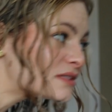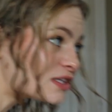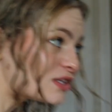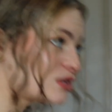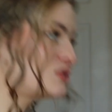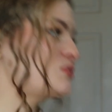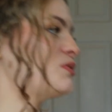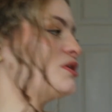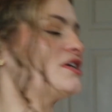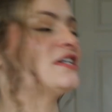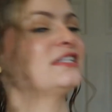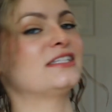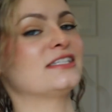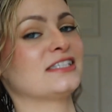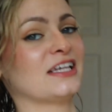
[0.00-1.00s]
was a little
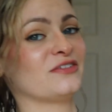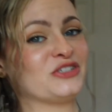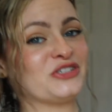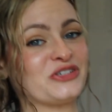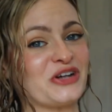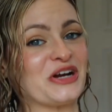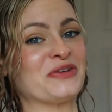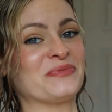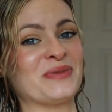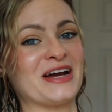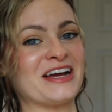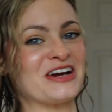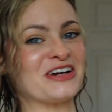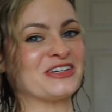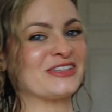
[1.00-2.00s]
worried since I've straightened my
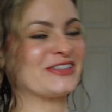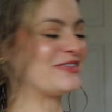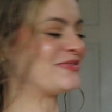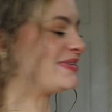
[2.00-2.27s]
hair so